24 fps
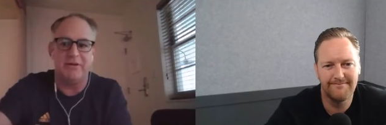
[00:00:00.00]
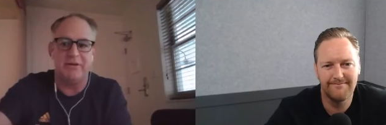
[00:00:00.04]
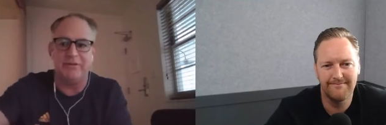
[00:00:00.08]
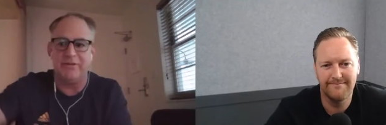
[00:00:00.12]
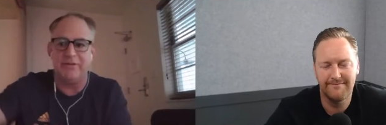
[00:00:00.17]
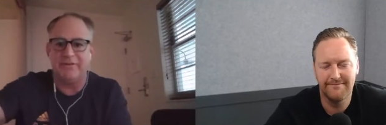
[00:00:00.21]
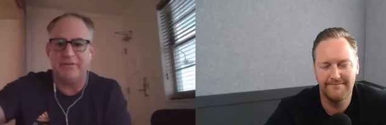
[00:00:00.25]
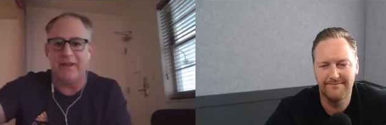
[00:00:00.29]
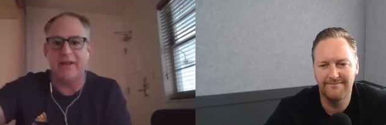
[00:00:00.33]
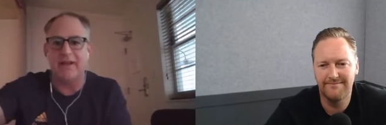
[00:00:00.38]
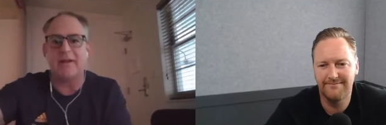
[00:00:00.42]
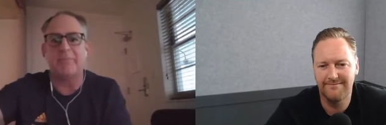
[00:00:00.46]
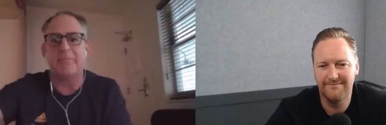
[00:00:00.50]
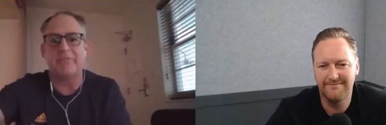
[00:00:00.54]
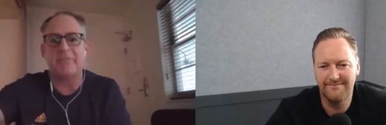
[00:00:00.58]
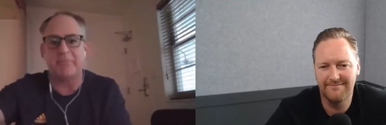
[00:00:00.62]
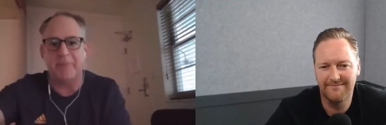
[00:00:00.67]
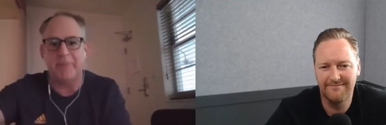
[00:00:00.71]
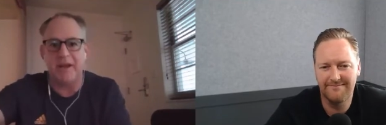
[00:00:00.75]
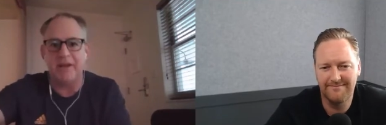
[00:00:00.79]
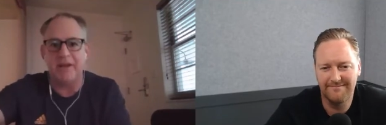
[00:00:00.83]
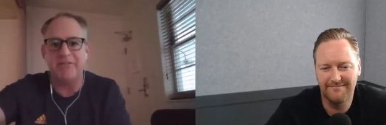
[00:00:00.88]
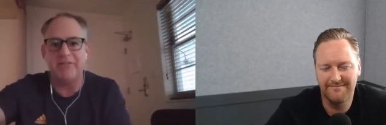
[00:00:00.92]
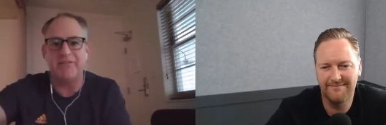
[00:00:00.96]
Speaker 1: you know, you take up
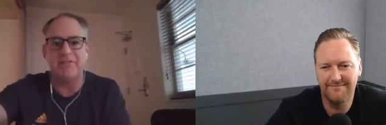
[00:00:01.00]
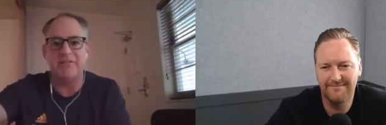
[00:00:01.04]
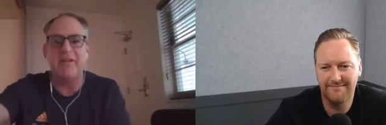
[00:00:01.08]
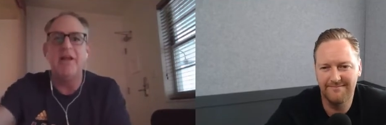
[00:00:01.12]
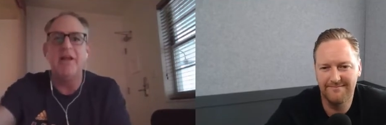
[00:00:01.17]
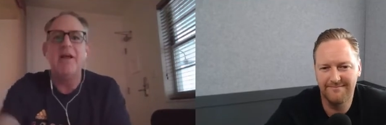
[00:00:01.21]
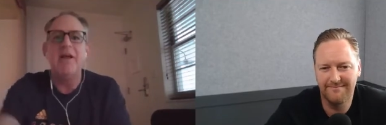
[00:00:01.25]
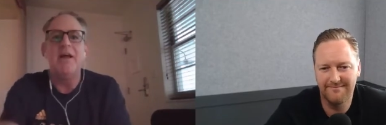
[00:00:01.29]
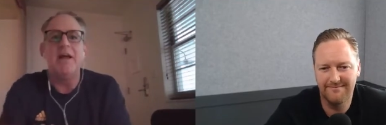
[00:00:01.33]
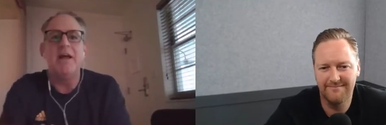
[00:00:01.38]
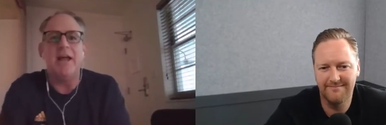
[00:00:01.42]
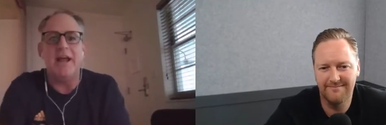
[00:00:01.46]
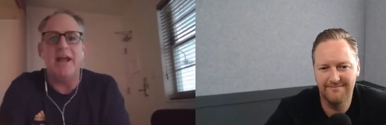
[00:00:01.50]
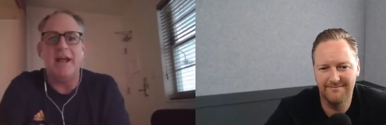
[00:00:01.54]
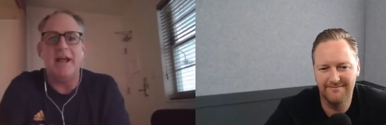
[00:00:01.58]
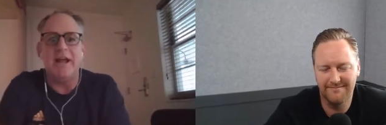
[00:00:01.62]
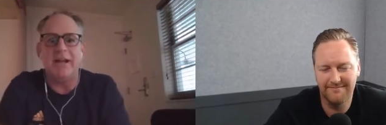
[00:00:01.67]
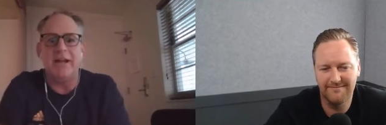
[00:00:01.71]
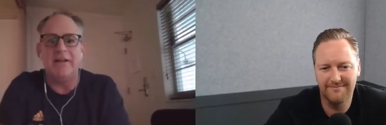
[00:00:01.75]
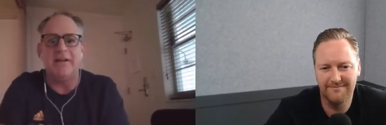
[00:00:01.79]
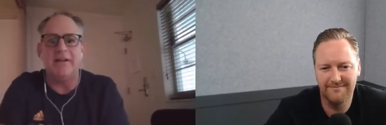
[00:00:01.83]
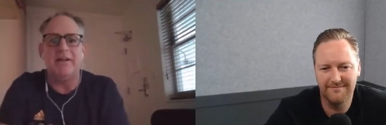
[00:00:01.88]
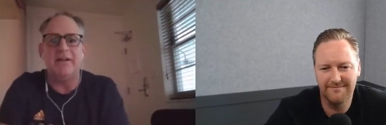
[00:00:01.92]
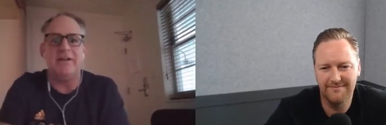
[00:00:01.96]
space
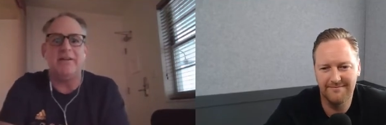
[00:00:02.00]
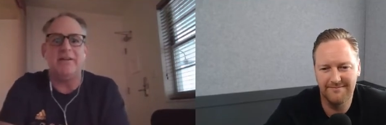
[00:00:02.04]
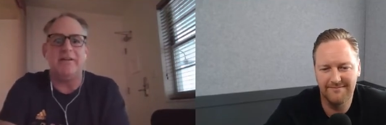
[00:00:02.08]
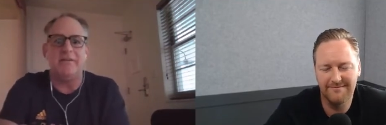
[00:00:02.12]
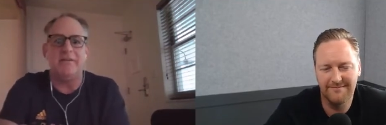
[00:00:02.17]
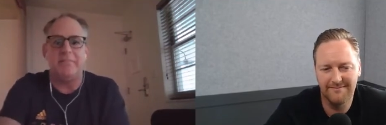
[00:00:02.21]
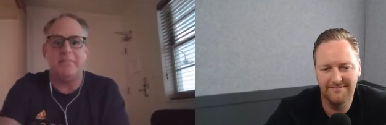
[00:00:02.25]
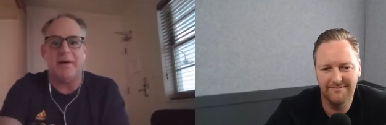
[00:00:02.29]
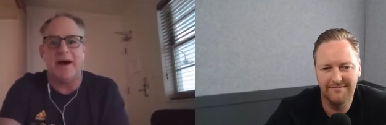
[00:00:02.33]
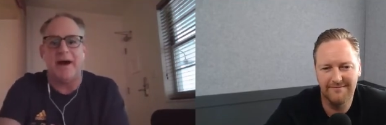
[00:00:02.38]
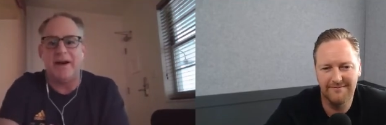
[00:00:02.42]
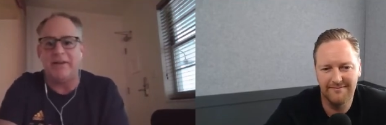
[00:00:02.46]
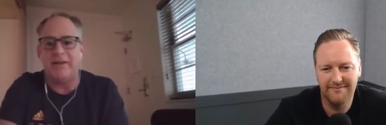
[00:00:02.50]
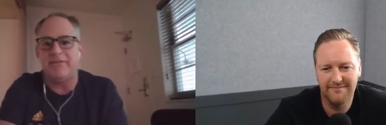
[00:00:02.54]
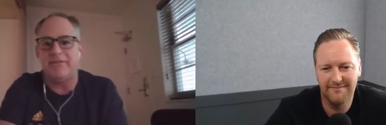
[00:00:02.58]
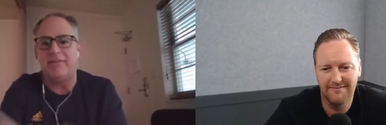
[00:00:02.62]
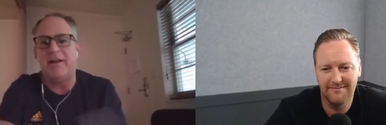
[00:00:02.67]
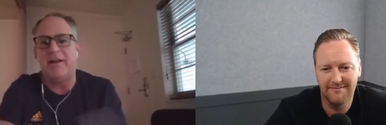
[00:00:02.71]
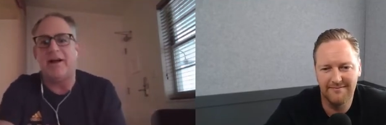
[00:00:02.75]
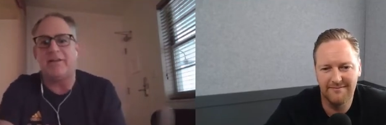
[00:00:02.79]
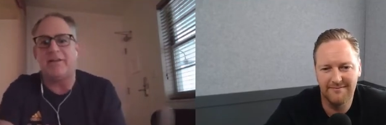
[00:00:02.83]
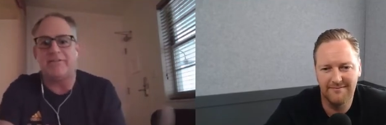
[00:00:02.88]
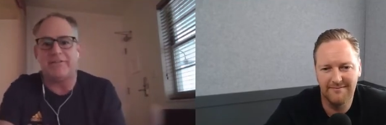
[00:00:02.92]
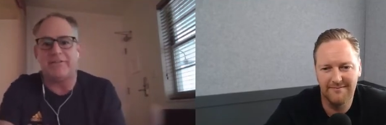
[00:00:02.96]
and your body's
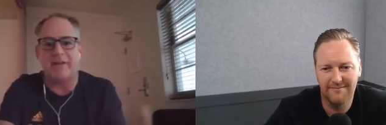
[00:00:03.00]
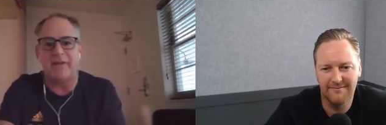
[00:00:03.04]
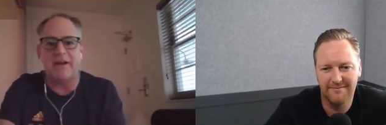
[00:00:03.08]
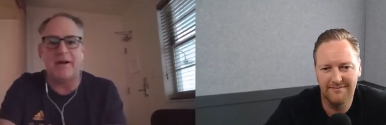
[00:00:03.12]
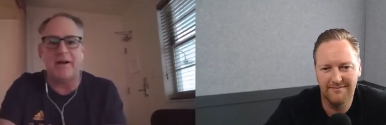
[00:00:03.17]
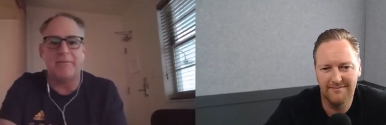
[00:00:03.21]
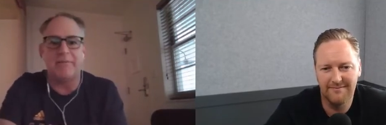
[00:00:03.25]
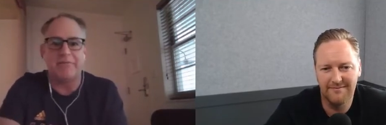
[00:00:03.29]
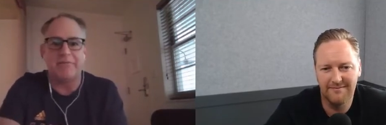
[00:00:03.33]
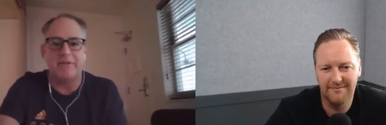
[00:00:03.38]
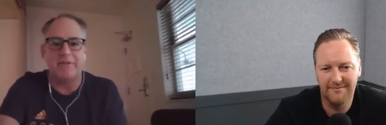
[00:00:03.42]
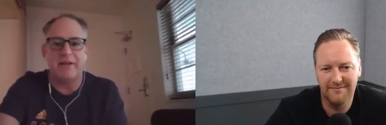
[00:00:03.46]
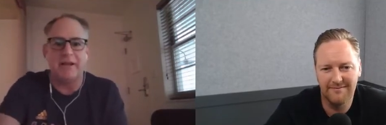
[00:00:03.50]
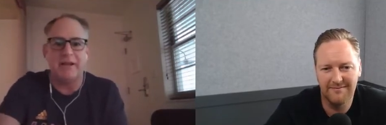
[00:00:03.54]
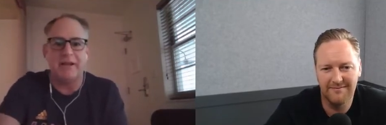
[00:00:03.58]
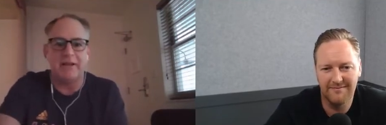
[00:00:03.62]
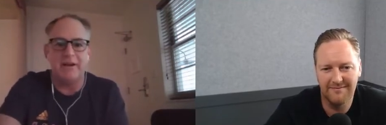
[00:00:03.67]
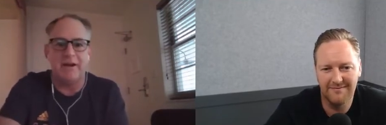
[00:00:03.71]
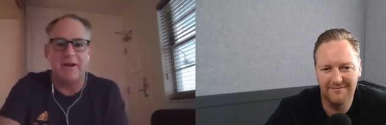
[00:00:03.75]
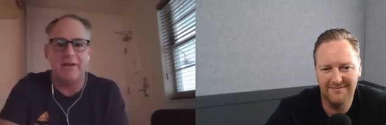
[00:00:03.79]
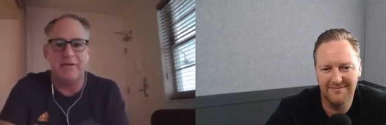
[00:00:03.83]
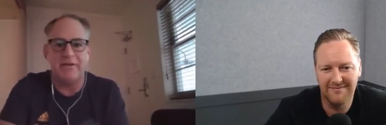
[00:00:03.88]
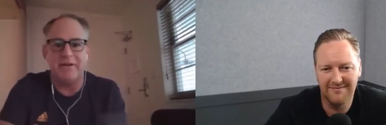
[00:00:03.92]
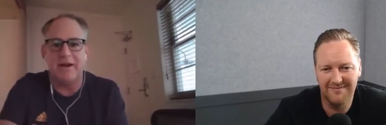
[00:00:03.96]
not set up for like, you
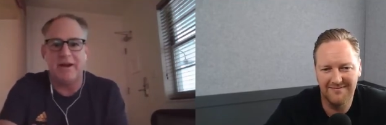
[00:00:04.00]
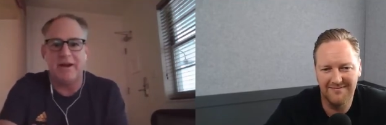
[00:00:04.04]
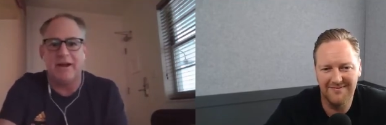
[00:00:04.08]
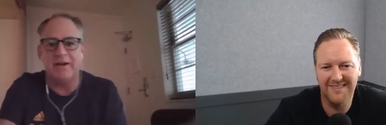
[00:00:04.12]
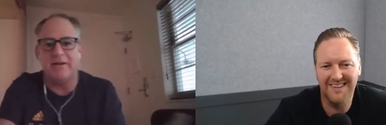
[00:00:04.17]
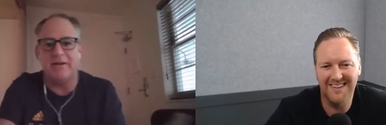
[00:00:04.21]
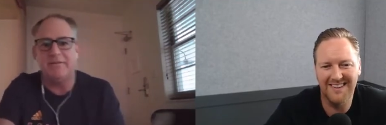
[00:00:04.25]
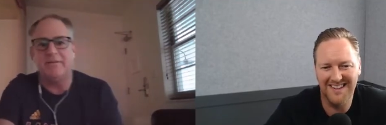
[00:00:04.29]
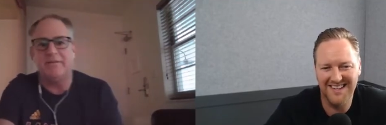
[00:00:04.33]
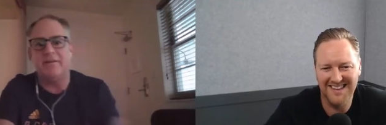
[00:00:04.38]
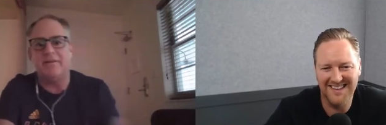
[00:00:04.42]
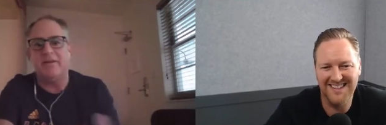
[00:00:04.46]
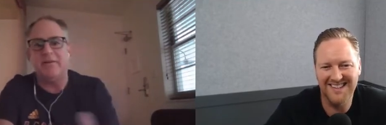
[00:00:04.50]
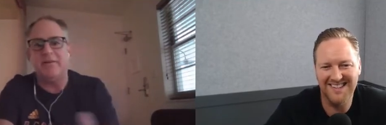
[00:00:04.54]
know, you're not a,